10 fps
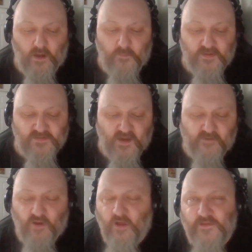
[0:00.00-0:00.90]
It's going to
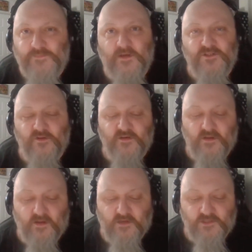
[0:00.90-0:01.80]
have all the special
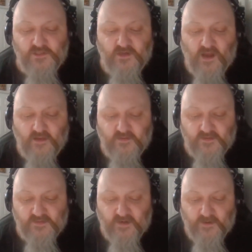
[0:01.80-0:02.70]
edition
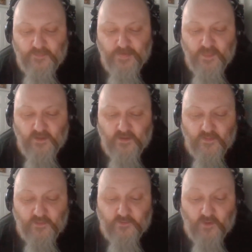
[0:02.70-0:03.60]
contents in
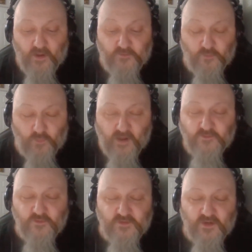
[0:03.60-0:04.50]
it. The
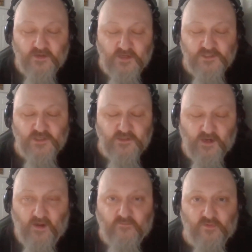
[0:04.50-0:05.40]
director's edition
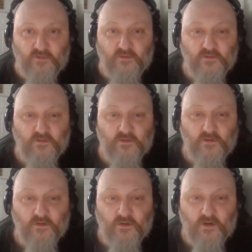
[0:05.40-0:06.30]
cover,
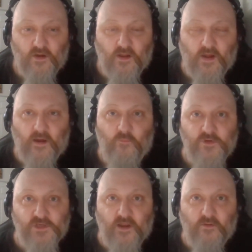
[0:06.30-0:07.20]

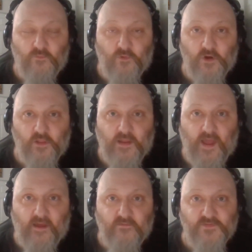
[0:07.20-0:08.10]
which I really
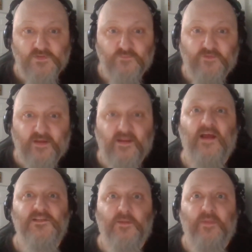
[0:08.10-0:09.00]
have some
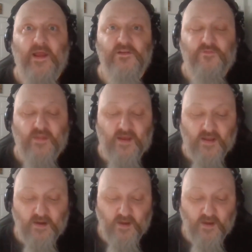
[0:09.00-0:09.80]
fantastic plans for that.